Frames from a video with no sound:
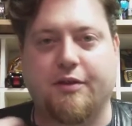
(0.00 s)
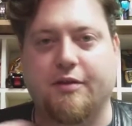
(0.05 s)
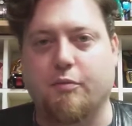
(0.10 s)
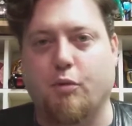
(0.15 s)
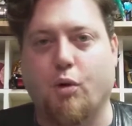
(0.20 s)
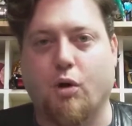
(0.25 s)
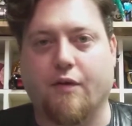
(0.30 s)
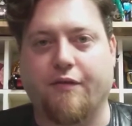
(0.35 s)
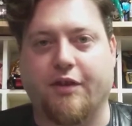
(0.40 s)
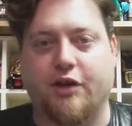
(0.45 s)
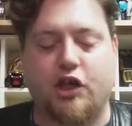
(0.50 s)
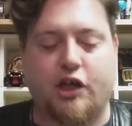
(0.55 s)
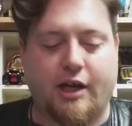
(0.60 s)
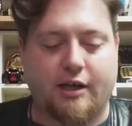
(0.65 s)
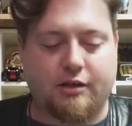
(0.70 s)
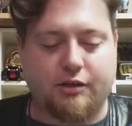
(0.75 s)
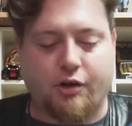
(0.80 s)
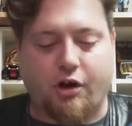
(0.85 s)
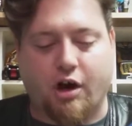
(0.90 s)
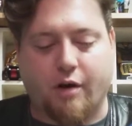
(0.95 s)
more of the
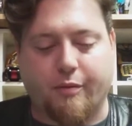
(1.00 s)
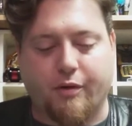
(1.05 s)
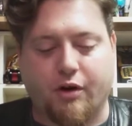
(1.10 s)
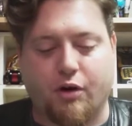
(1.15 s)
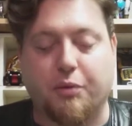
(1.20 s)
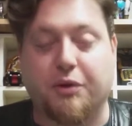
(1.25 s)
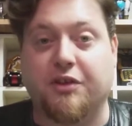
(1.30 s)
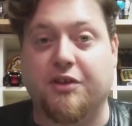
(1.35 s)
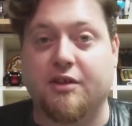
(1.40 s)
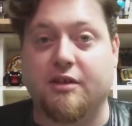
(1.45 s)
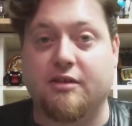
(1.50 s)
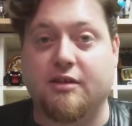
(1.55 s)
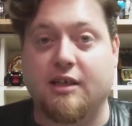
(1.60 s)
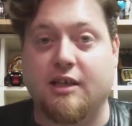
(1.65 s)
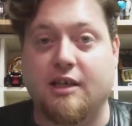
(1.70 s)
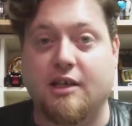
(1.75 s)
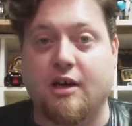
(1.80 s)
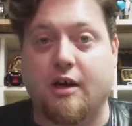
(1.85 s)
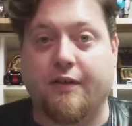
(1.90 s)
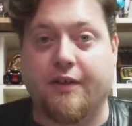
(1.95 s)
chest armor with the
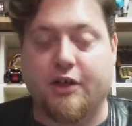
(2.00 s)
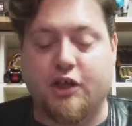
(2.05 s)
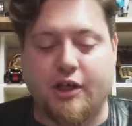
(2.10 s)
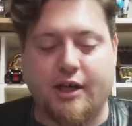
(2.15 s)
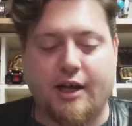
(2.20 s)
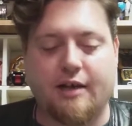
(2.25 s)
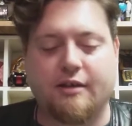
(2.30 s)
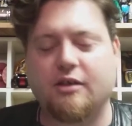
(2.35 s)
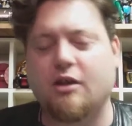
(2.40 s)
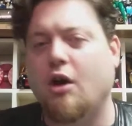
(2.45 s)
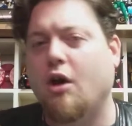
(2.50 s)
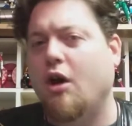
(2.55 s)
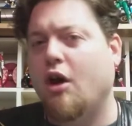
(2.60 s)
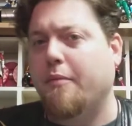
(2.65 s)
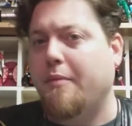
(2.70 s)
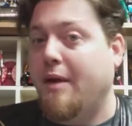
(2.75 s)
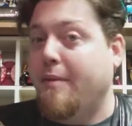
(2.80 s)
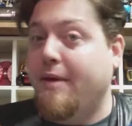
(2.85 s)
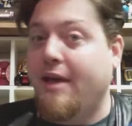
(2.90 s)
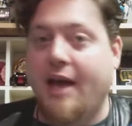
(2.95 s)
Z on the chest.
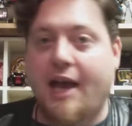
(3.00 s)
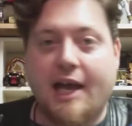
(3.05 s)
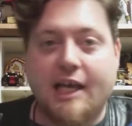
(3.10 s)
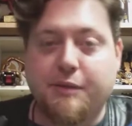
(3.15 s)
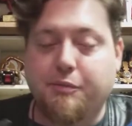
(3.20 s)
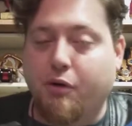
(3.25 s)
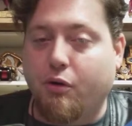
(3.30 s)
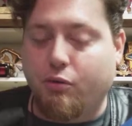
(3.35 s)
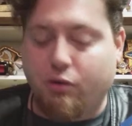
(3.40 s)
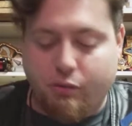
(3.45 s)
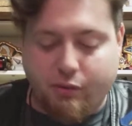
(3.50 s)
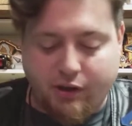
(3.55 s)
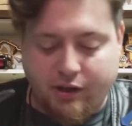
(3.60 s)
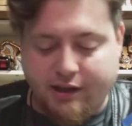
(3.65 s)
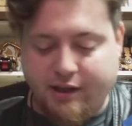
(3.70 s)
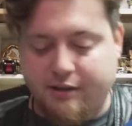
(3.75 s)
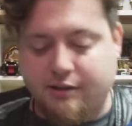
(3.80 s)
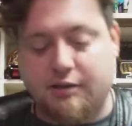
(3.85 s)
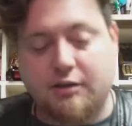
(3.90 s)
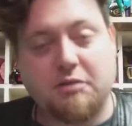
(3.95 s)
Maybe Hasbro will
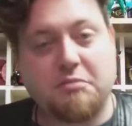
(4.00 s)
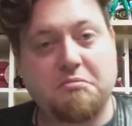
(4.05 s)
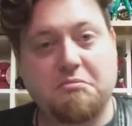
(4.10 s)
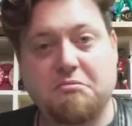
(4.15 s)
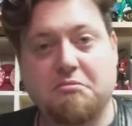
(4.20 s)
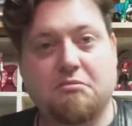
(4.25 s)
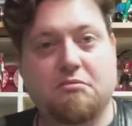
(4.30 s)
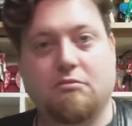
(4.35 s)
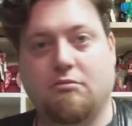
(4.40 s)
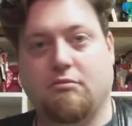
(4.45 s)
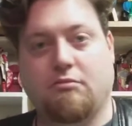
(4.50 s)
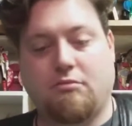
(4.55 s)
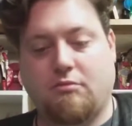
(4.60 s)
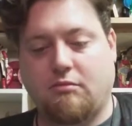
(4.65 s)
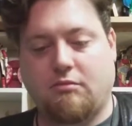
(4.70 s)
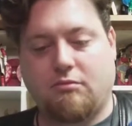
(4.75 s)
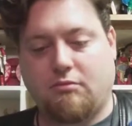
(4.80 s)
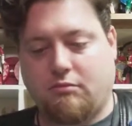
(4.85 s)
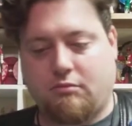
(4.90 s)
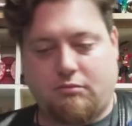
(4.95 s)
release
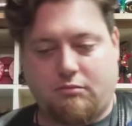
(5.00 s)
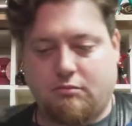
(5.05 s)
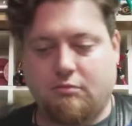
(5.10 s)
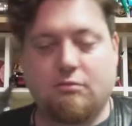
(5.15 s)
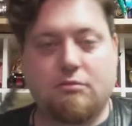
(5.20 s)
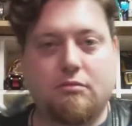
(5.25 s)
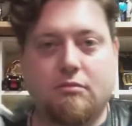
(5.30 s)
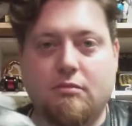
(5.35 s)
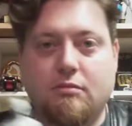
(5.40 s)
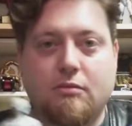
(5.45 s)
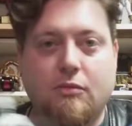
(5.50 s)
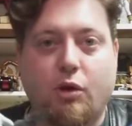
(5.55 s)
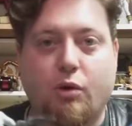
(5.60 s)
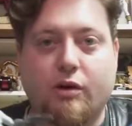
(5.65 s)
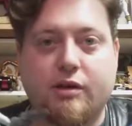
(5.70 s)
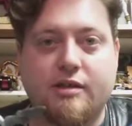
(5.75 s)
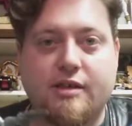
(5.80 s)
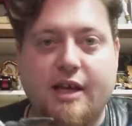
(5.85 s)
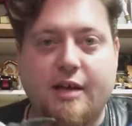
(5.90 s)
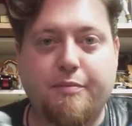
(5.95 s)

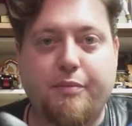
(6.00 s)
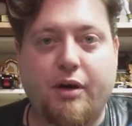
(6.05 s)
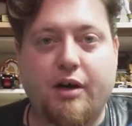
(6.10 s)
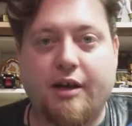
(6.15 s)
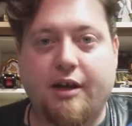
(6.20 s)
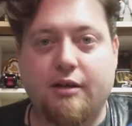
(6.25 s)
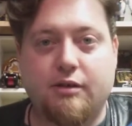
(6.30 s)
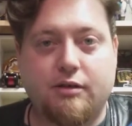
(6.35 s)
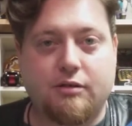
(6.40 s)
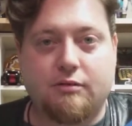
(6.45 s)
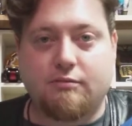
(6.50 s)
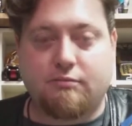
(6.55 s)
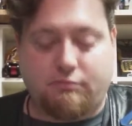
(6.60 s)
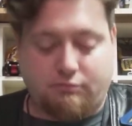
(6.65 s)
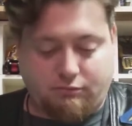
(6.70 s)
Lord Zed putties